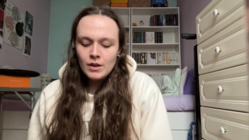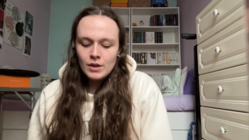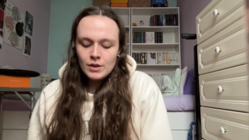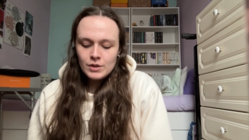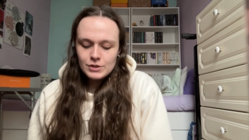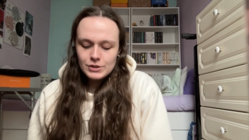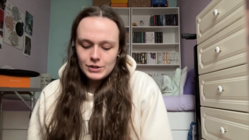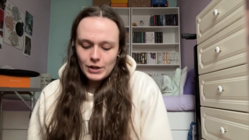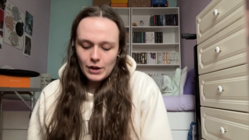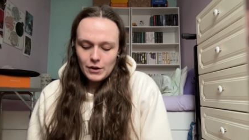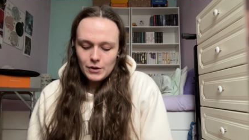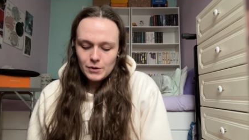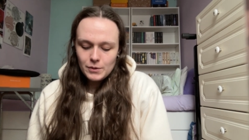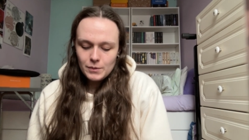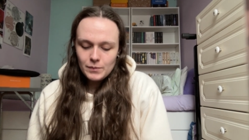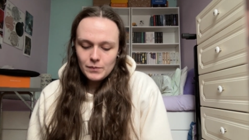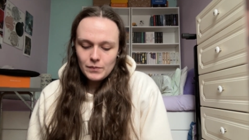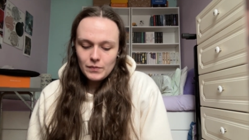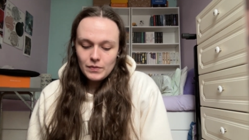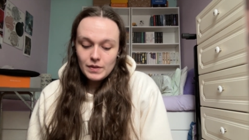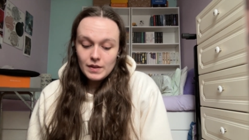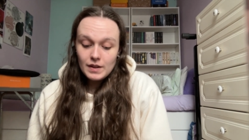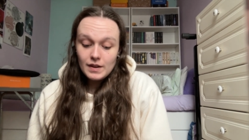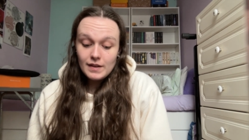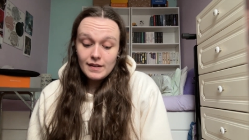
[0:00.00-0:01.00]
So,
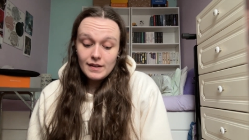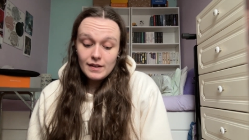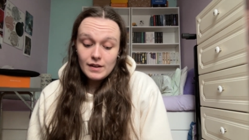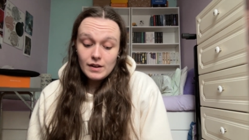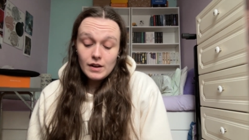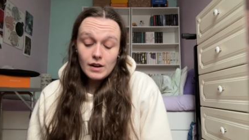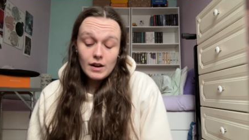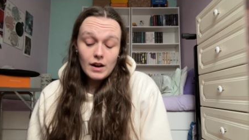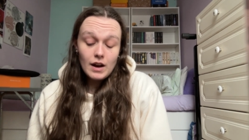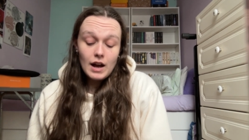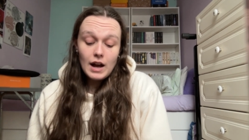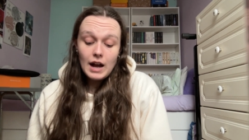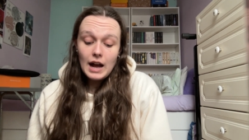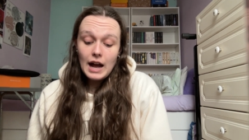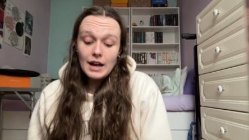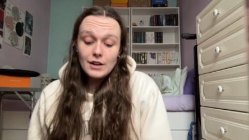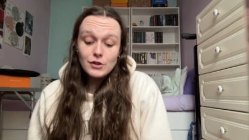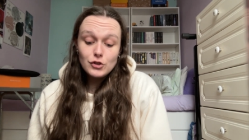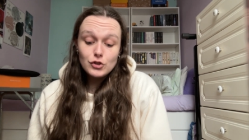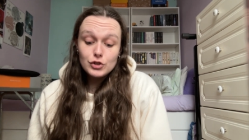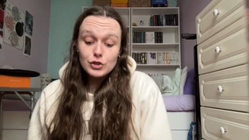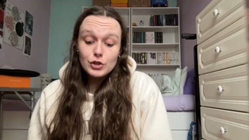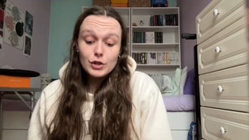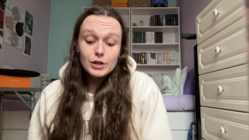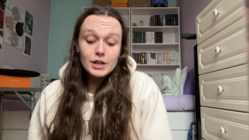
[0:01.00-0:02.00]
and
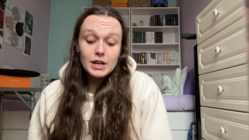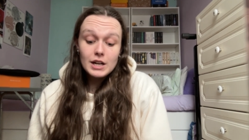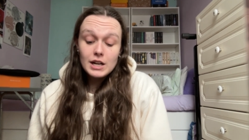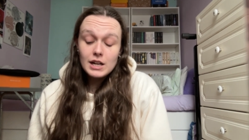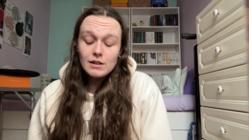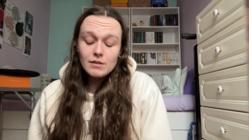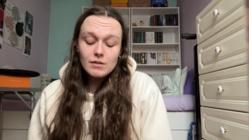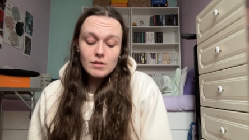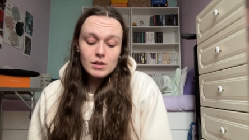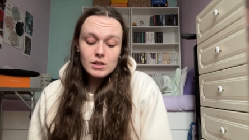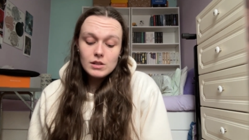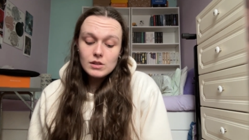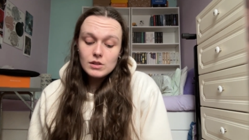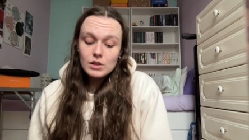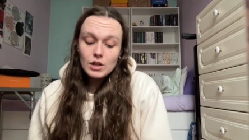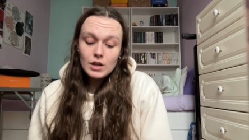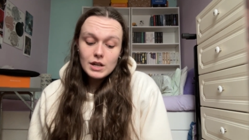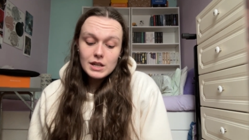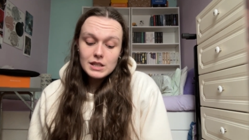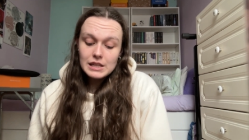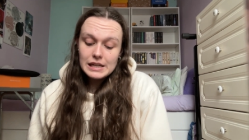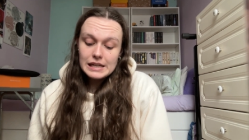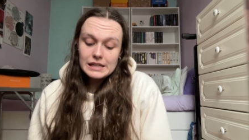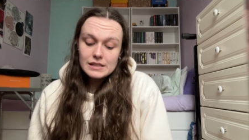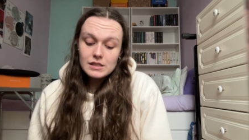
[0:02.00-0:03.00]
you're gonna look
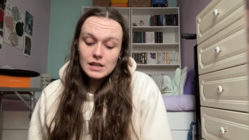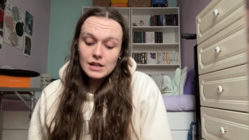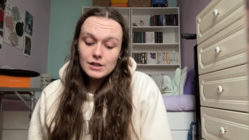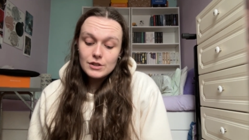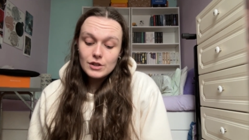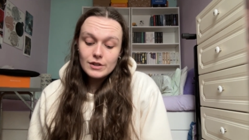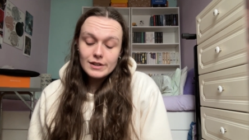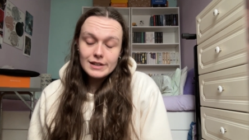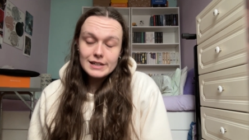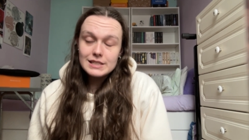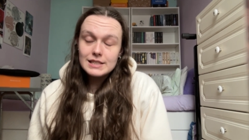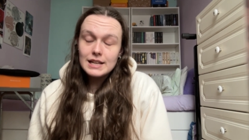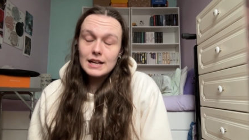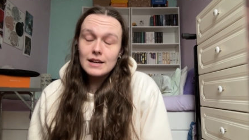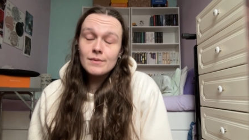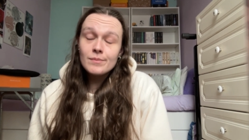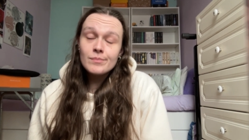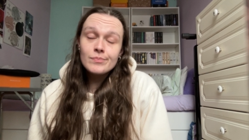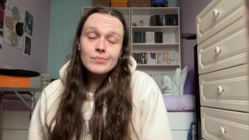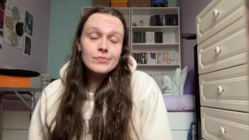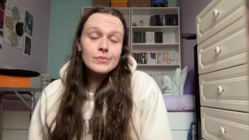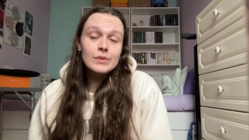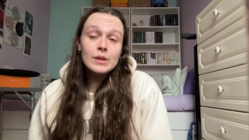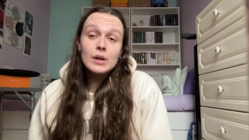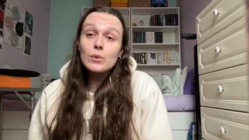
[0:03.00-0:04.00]
at this and you're gonna say,
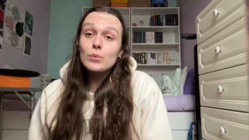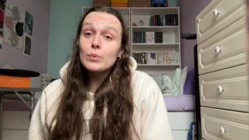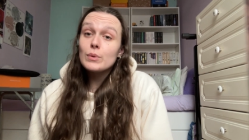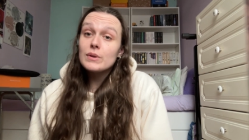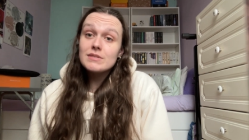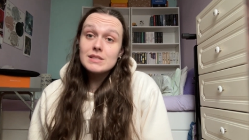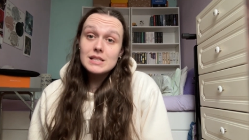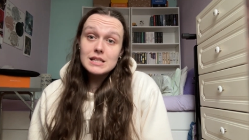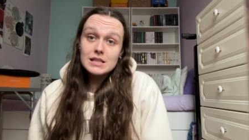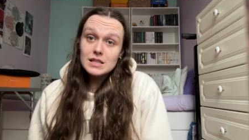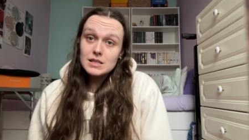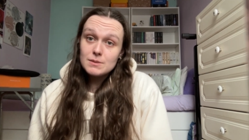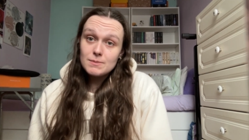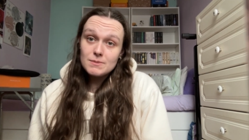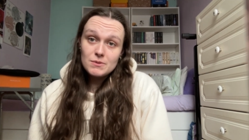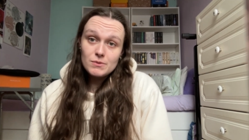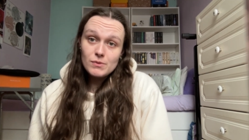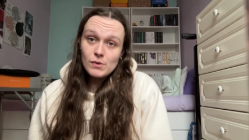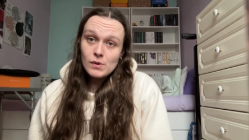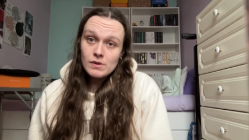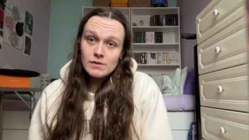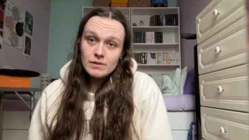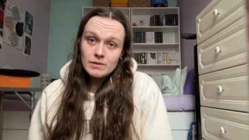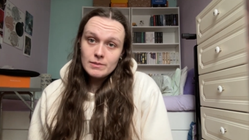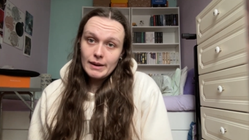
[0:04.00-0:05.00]
We've seen this
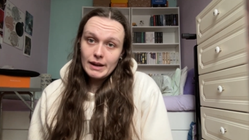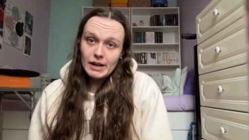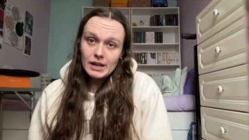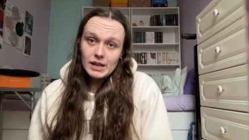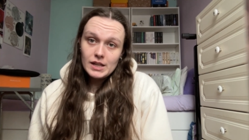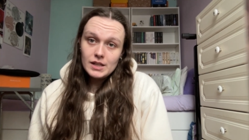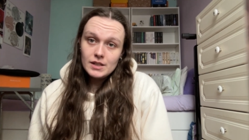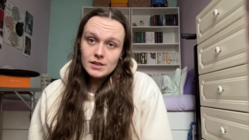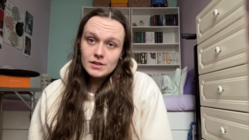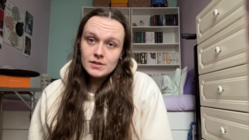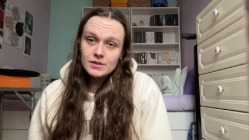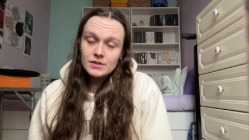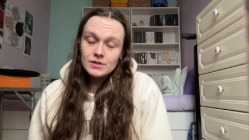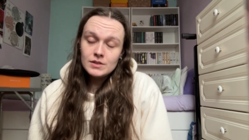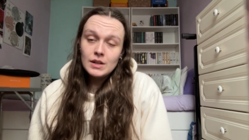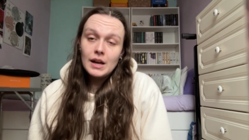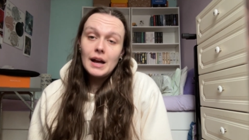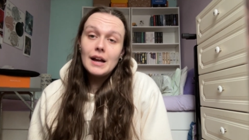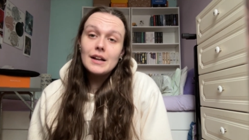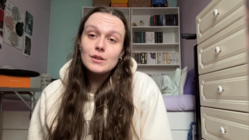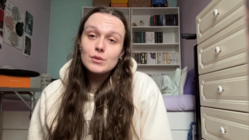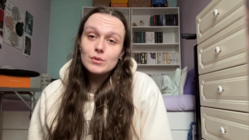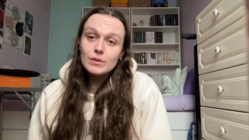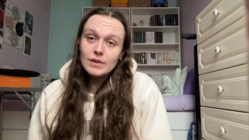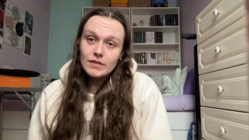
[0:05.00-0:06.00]
before, Rebecca,
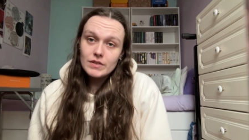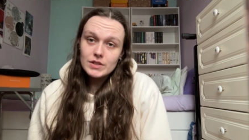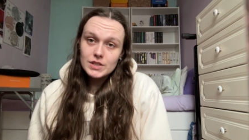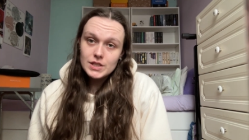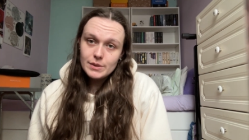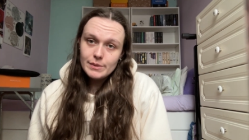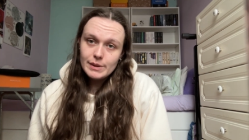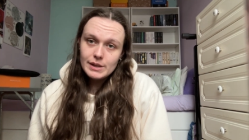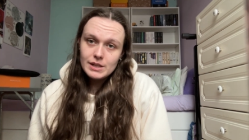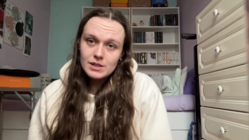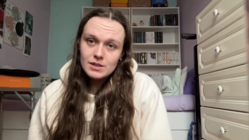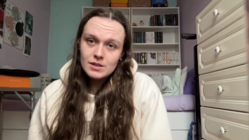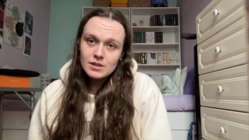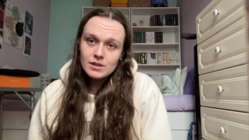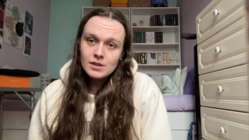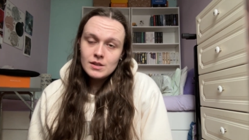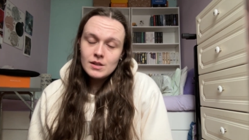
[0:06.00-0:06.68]
and you never do it.